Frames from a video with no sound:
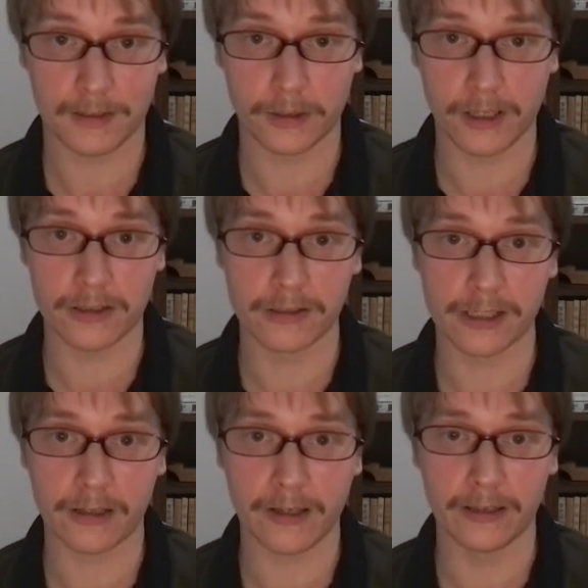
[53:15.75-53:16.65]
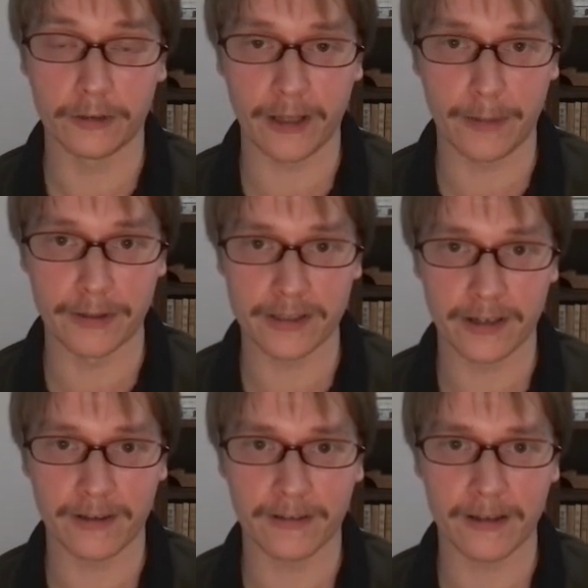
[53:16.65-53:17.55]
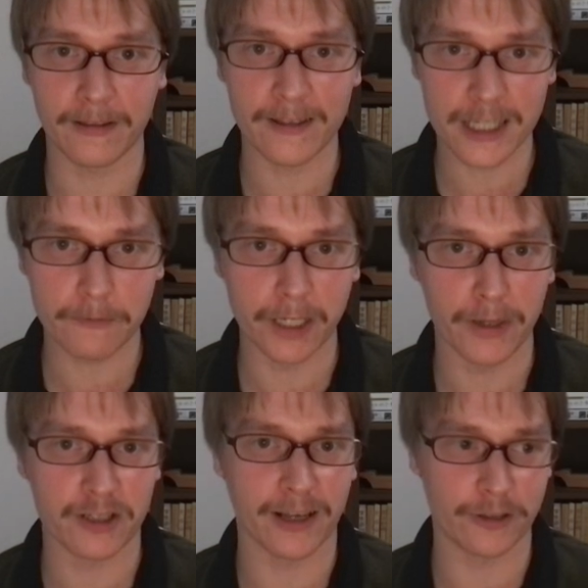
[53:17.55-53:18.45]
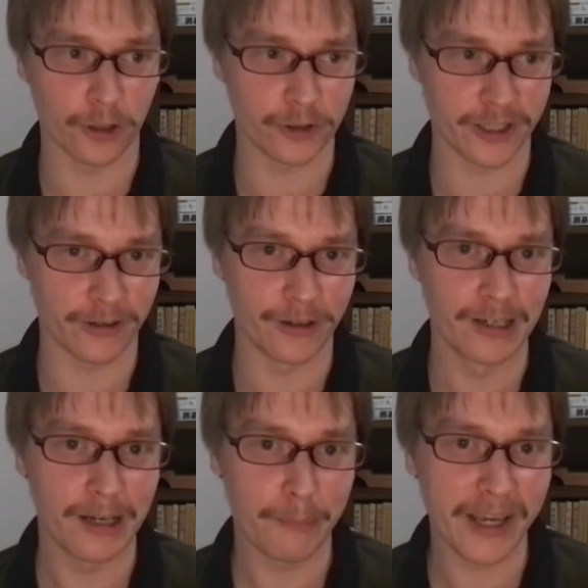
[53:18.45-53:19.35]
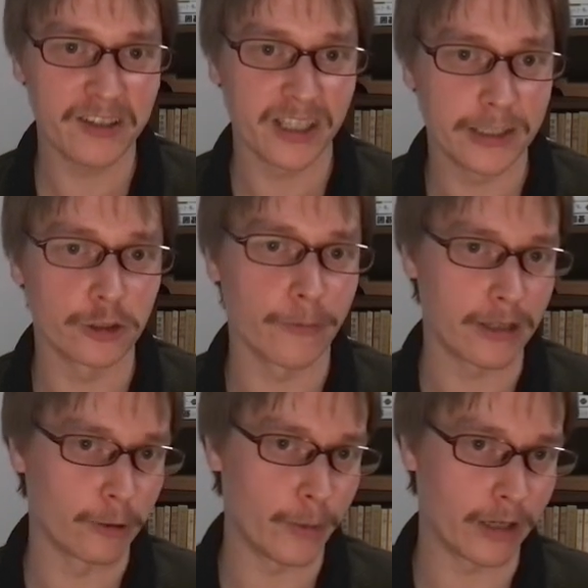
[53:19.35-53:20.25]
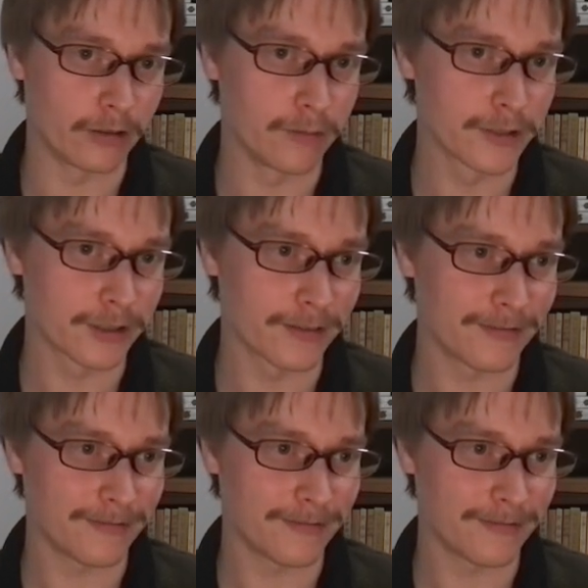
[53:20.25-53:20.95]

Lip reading: So this result here on the upper side, this is very much like Chochikun. Make territory with your weak groups.